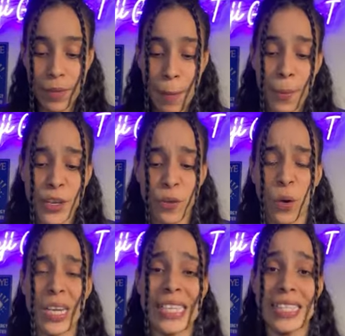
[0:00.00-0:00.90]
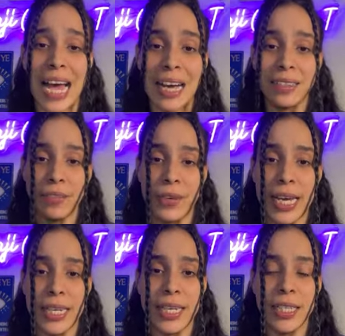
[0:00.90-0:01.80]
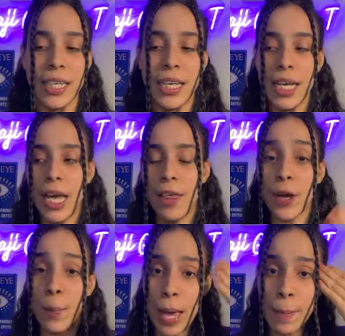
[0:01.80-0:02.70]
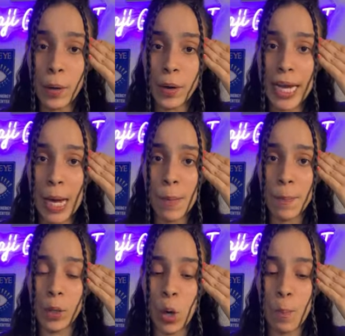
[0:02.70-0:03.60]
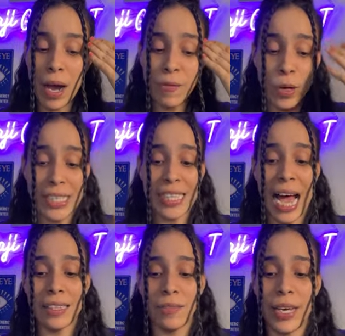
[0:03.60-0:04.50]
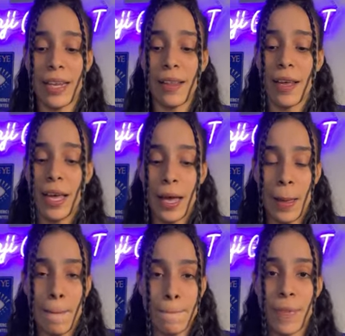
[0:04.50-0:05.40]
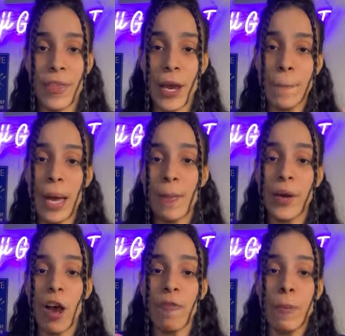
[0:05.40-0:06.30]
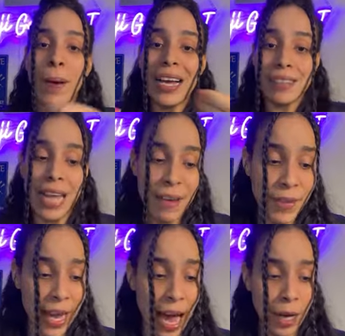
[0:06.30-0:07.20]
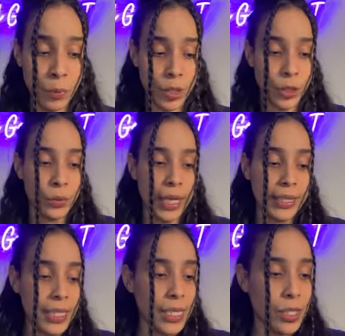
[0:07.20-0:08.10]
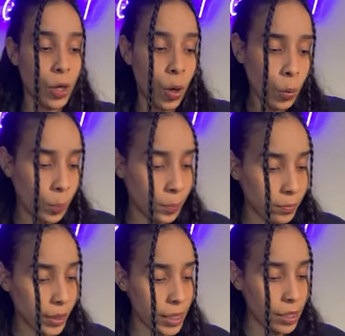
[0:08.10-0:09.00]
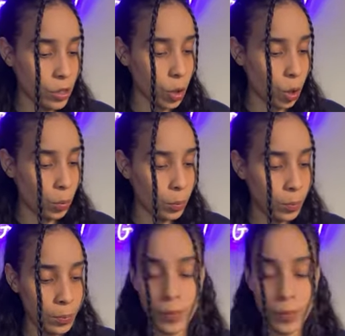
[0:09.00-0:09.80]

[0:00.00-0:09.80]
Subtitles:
But your voice has activated their memory. Comment below, my voice has activated their memory of the past life they had with you. Like, this is dope. This is dope.